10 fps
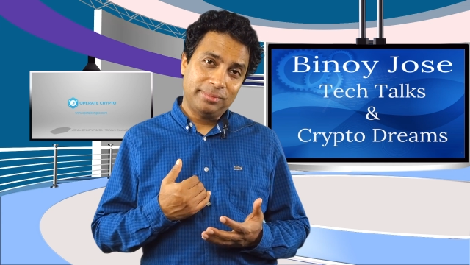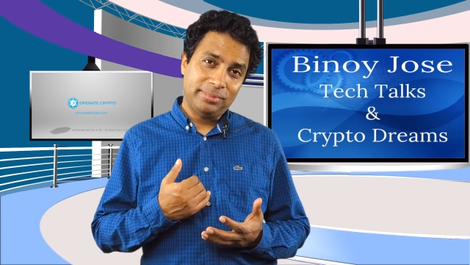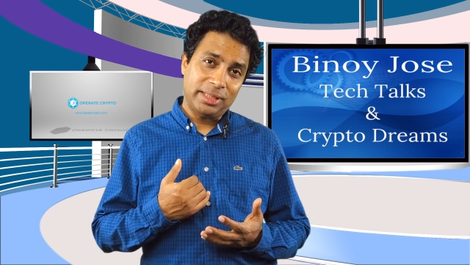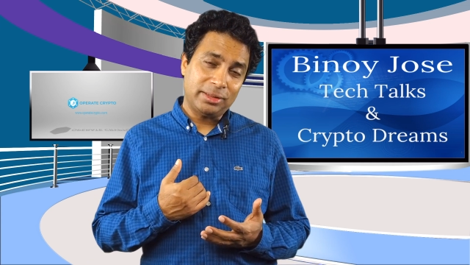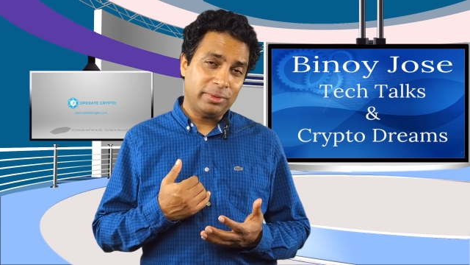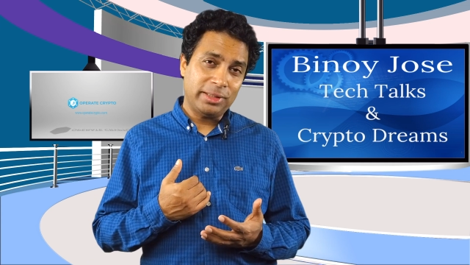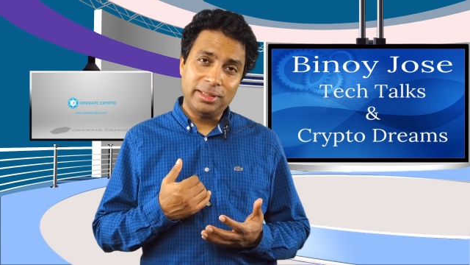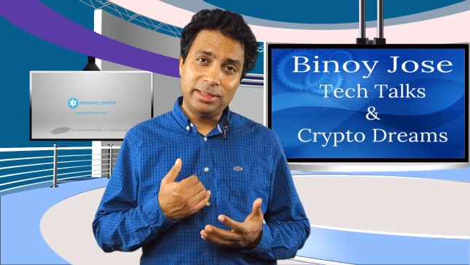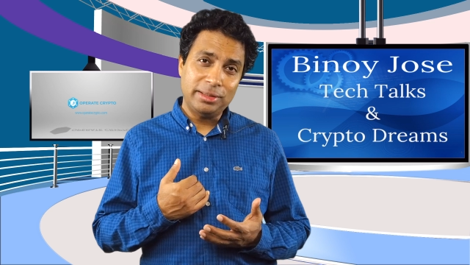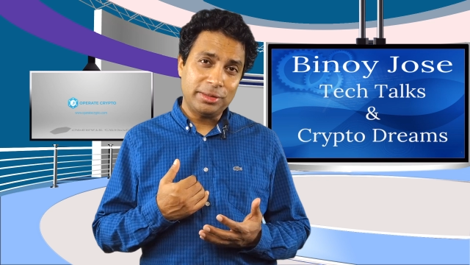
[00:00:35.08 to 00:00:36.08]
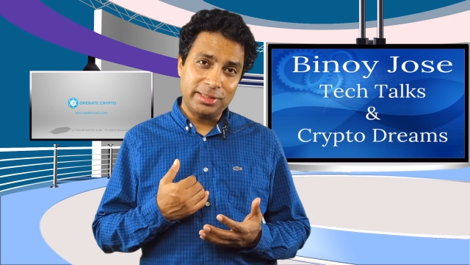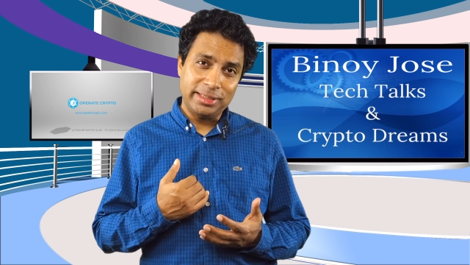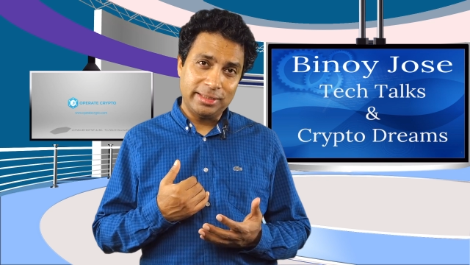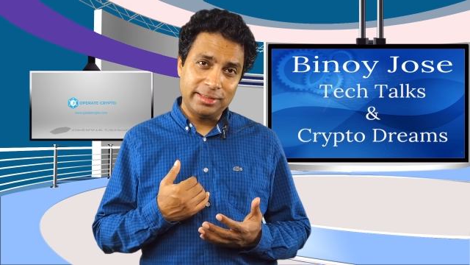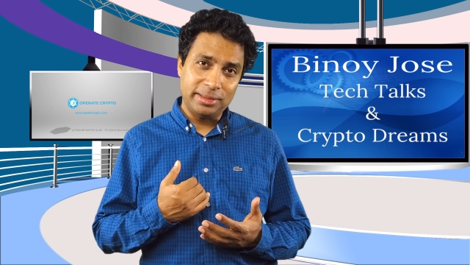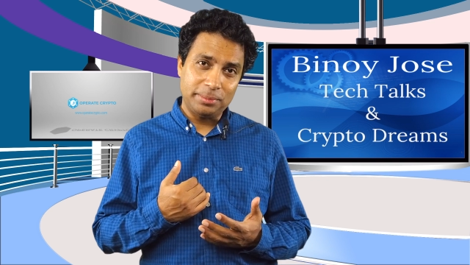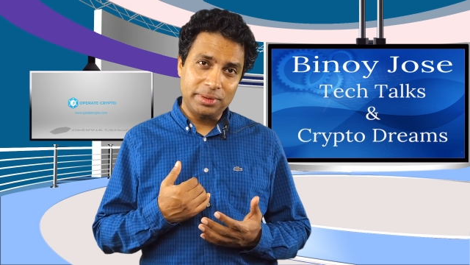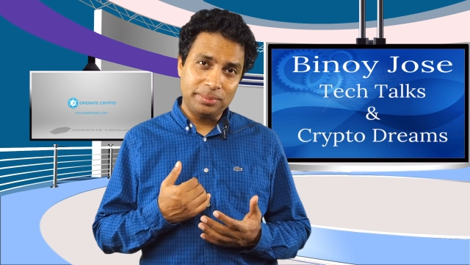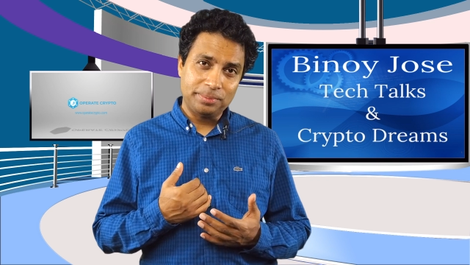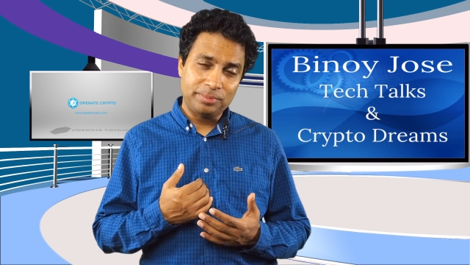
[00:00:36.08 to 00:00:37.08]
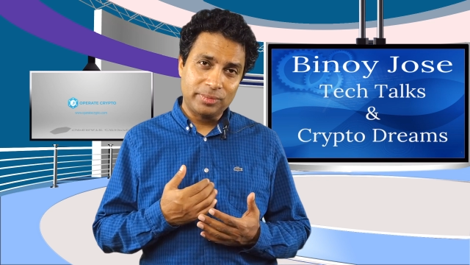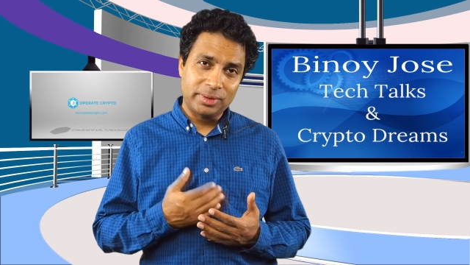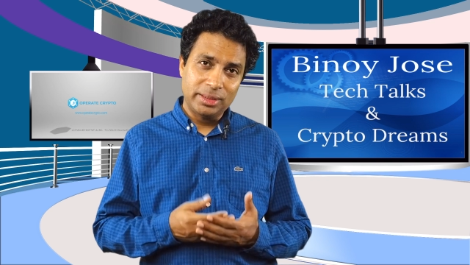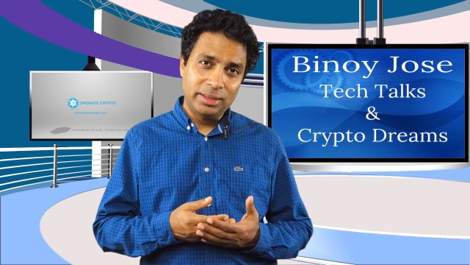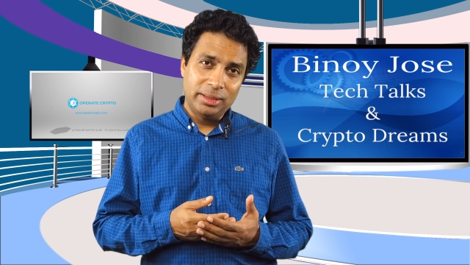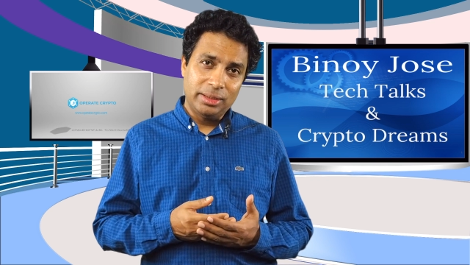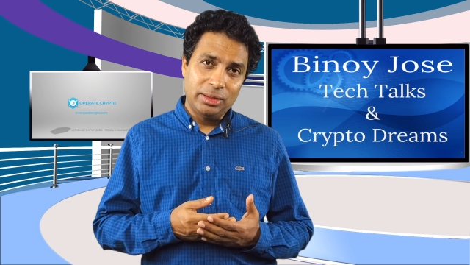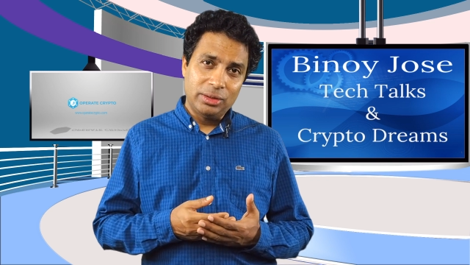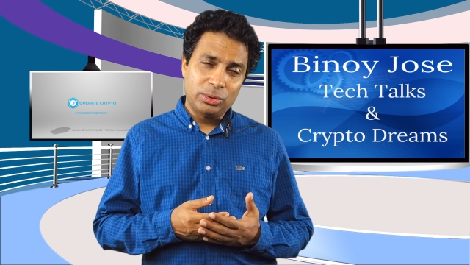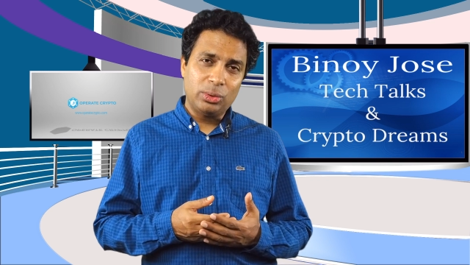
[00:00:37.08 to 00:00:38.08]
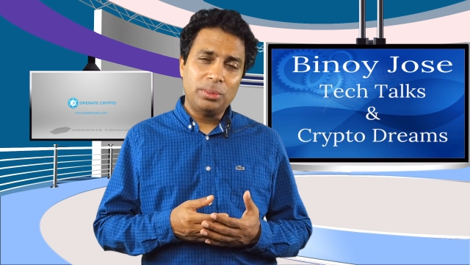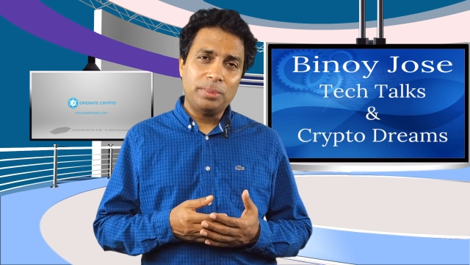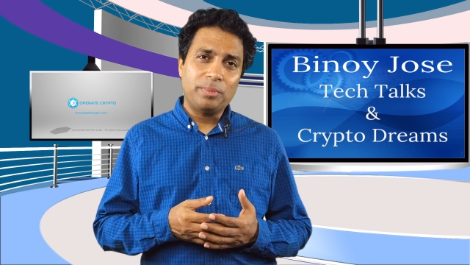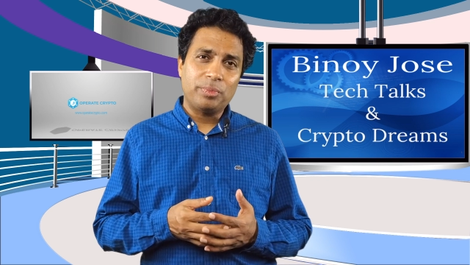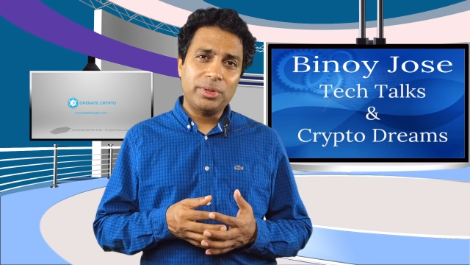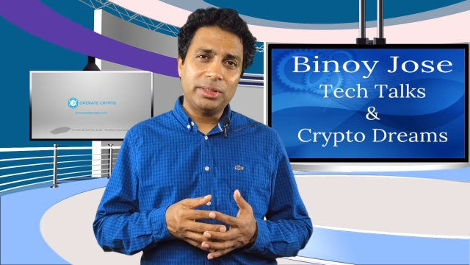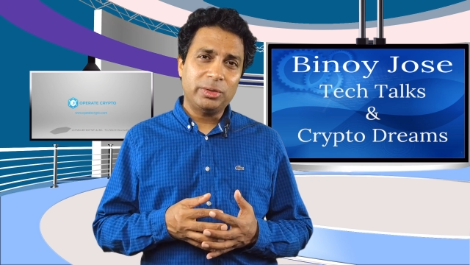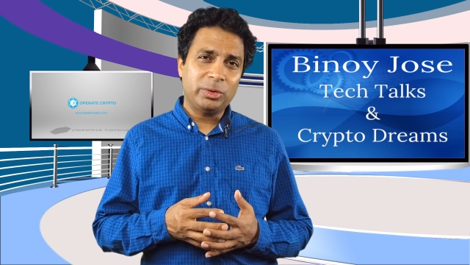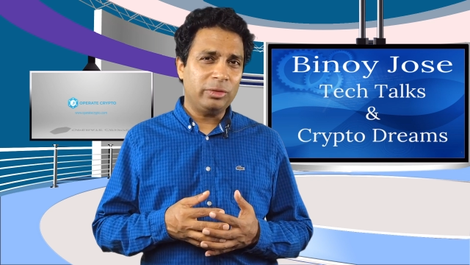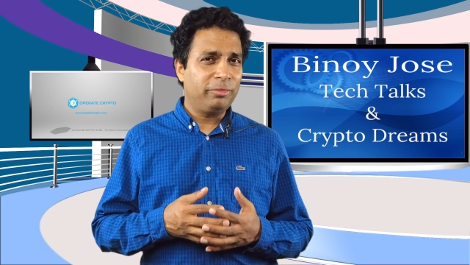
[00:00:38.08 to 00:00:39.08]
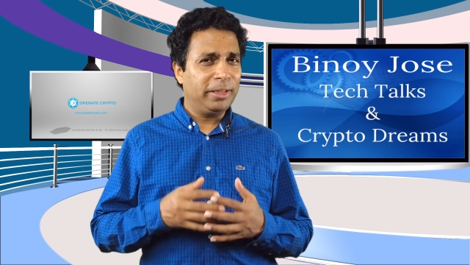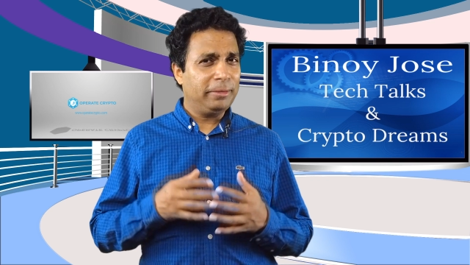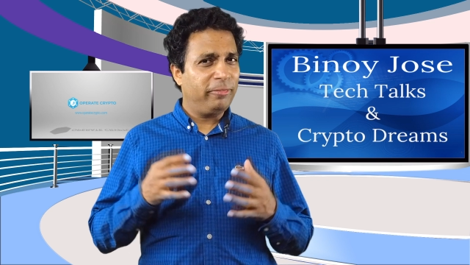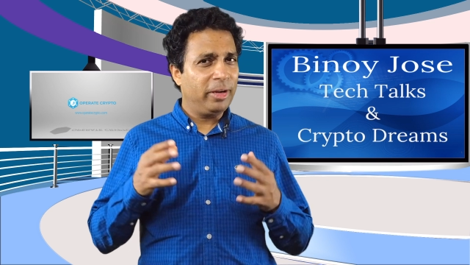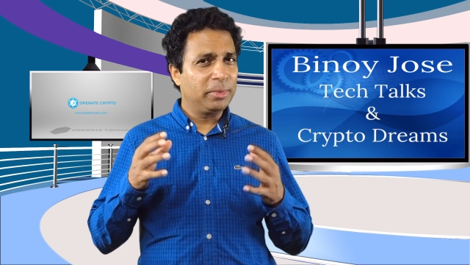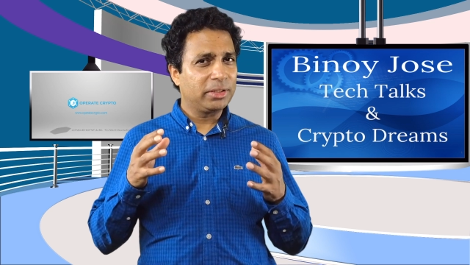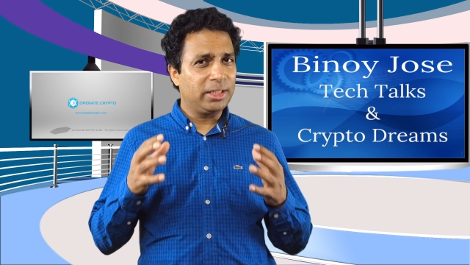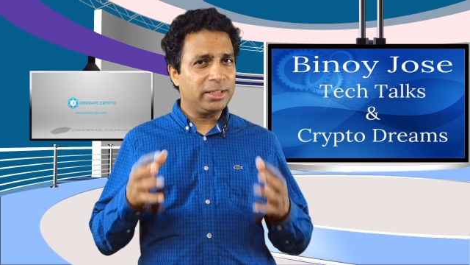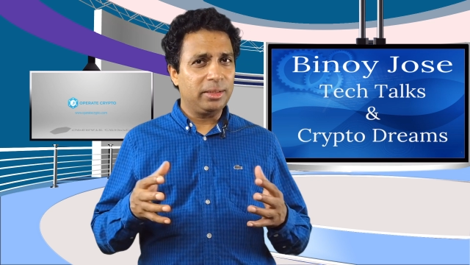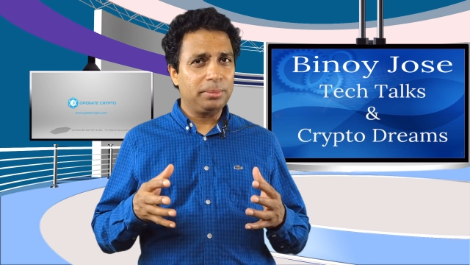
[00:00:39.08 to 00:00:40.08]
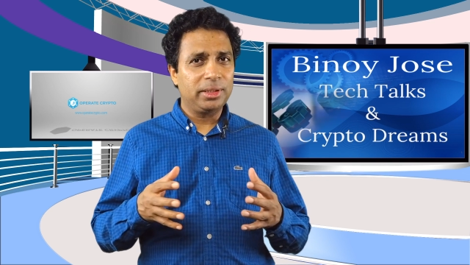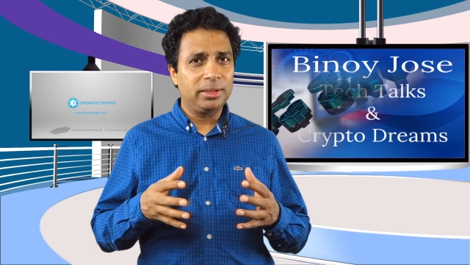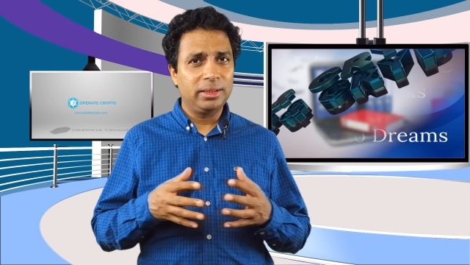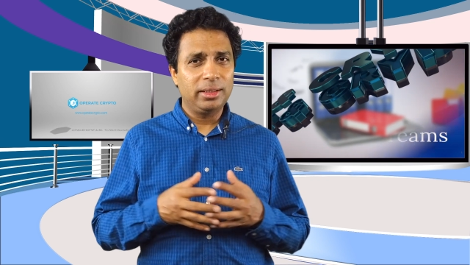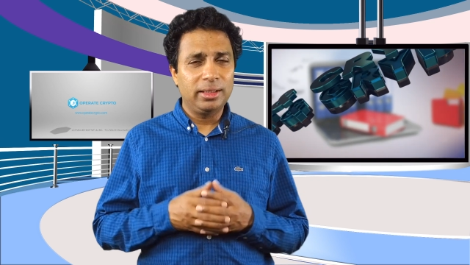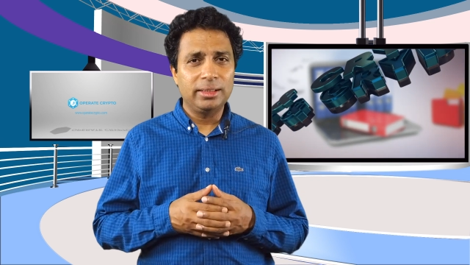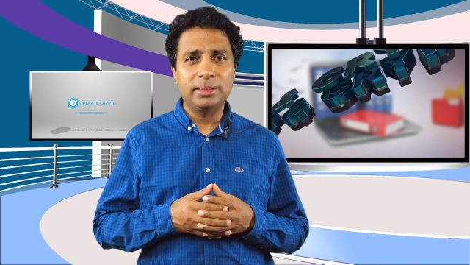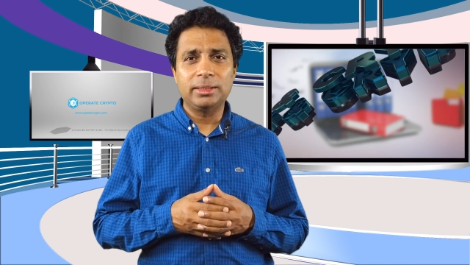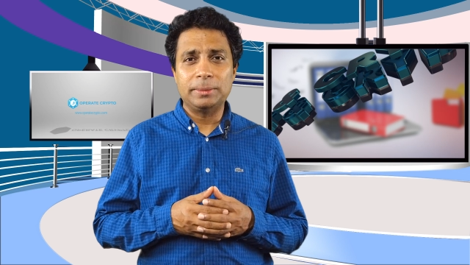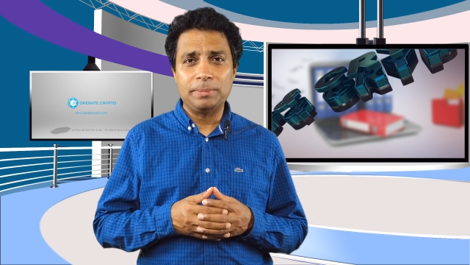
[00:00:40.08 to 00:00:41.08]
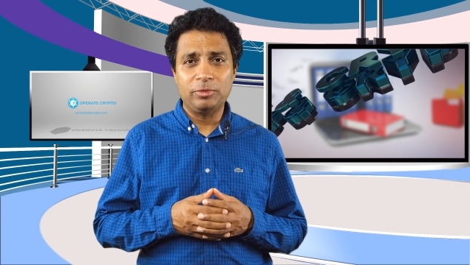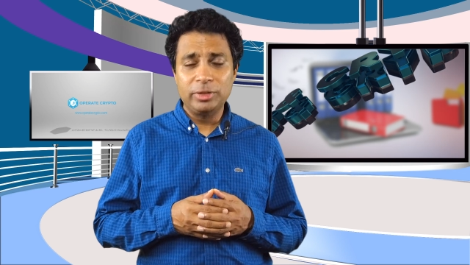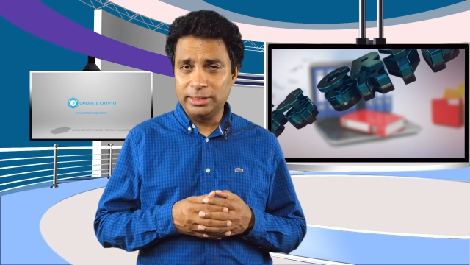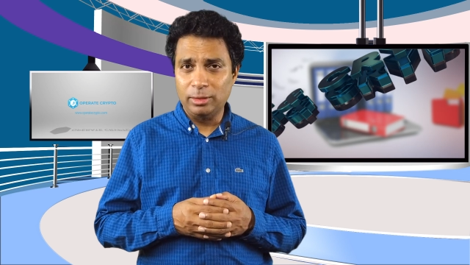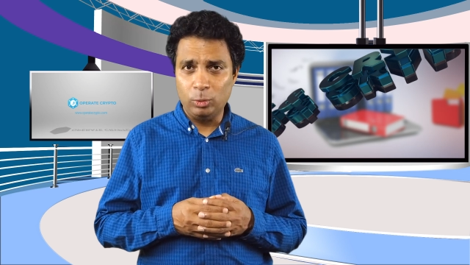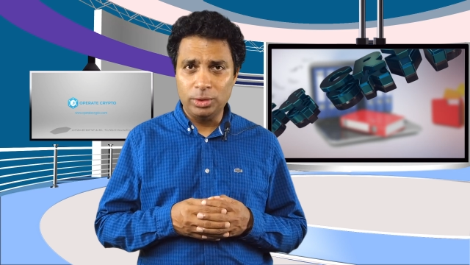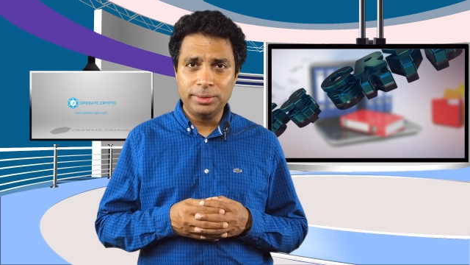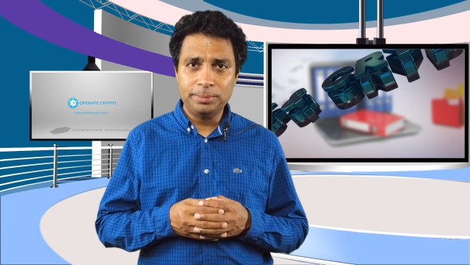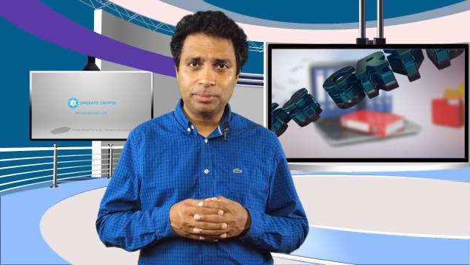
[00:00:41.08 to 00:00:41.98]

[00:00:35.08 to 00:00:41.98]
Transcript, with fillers: That's a very interesting concept. So this is a very famous concept in the physical world.